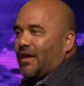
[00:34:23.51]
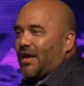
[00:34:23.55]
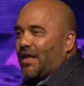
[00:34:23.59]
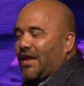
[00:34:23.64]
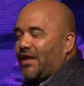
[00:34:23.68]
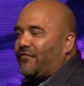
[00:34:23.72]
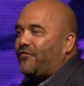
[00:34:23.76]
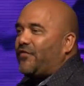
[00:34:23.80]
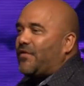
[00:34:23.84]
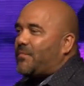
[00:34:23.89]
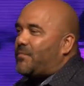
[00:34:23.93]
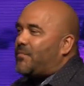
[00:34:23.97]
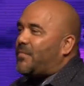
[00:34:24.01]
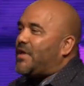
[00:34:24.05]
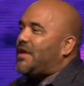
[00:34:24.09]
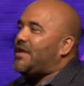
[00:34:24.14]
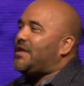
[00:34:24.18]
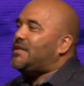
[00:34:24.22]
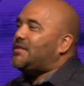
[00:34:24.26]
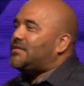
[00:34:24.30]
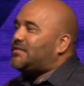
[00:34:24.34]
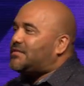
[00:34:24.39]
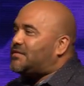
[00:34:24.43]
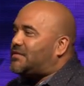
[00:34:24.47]
And if it
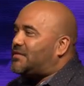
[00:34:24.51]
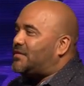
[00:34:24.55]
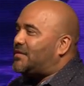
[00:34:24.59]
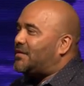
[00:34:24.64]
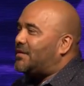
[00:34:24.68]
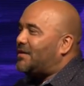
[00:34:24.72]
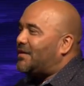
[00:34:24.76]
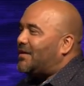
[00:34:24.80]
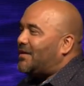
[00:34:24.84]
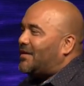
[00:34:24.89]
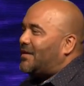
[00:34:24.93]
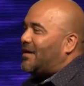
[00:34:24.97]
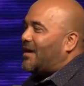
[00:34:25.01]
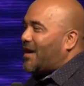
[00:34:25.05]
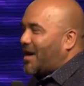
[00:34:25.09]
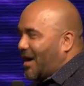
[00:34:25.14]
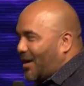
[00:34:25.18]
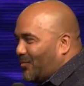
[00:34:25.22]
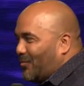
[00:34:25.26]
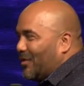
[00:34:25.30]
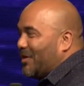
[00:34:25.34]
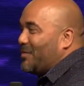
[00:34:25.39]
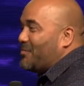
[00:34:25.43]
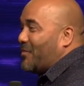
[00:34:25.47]
means
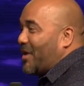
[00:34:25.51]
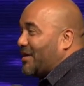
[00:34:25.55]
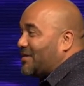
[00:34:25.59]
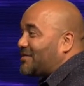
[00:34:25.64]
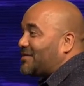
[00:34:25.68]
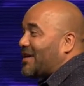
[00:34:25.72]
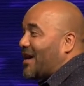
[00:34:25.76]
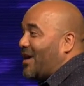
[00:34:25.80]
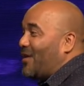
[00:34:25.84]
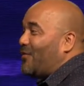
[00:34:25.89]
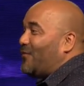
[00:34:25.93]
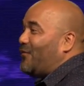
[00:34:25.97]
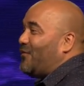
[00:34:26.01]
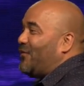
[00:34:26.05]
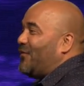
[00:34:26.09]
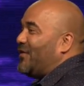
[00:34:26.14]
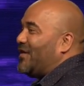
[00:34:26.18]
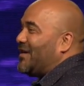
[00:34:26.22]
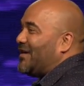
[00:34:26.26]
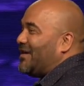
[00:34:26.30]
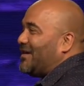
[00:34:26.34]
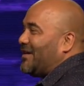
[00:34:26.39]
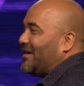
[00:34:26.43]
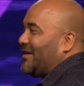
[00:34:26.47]
humbling myself,
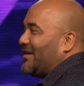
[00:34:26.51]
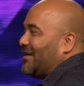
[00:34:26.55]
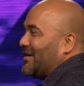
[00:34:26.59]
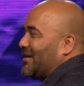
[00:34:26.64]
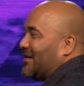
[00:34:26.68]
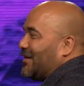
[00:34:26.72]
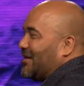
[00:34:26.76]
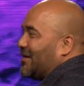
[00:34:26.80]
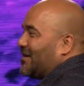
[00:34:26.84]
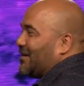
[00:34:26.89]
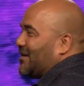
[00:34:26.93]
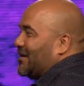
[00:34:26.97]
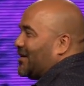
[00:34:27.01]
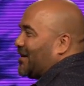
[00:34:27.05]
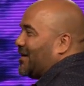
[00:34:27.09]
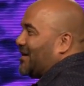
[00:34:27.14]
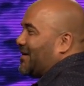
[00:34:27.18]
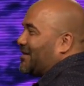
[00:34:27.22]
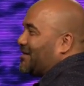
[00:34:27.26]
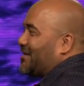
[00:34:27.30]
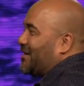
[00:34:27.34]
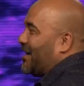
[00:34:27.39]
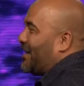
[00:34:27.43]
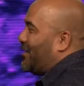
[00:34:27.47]

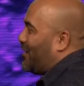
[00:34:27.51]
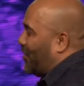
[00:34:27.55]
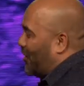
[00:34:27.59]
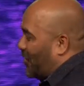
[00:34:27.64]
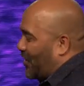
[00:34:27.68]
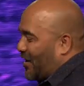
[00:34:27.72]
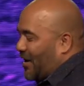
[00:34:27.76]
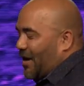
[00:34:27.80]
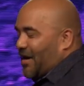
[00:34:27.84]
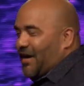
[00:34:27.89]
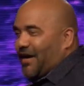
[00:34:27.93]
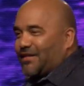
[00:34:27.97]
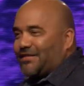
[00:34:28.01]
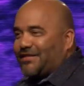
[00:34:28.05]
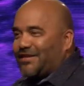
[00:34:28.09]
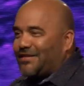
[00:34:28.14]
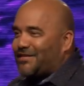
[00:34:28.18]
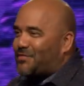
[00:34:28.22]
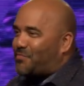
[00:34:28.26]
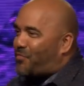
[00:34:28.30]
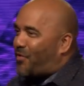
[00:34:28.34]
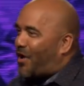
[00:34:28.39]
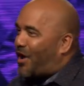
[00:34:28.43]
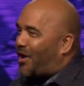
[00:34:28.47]
say, Lord, I got this
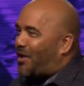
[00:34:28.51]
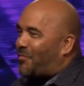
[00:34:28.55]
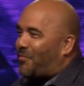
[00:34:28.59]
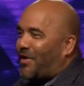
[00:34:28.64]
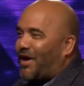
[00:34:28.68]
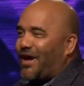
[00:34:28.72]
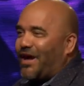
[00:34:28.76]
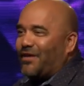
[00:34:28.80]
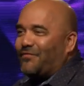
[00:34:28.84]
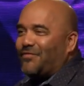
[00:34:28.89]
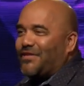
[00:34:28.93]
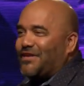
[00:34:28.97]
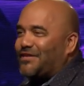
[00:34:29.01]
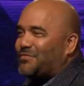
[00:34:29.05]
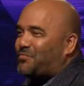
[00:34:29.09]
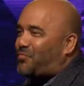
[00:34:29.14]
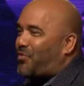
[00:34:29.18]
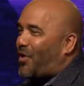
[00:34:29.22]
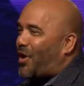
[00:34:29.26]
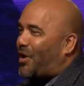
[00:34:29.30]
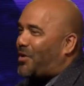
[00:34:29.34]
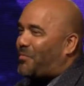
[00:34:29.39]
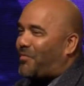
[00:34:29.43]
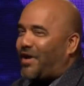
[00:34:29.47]
problem, I have this
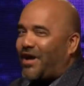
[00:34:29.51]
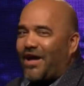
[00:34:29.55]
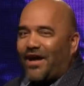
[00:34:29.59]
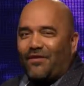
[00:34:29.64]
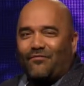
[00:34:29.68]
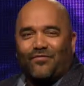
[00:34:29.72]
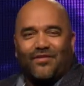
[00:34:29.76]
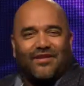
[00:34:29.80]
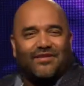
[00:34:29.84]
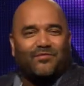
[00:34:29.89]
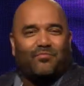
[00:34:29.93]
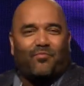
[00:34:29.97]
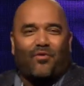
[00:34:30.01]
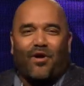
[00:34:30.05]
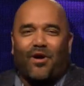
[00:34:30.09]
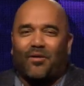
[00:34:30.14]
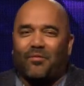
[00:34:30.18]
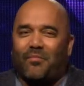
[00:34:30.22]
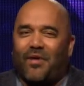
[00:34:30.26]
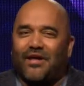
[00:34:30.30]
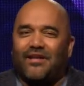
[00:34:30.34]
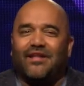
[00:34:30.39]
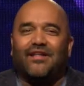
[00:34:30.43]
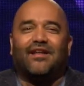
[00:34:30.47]
problem, I have this
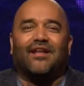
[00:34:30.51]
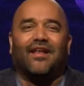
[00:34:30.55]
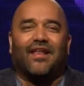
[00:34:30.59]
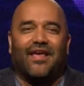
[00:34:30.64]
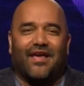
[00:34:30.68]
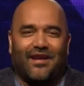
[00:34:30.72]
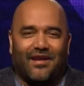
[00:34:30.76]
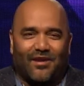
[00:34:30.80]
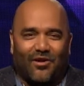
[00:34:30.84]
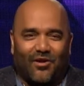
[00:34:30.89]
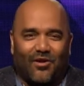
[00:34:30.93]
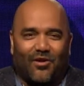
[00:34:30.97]
problem, I need to let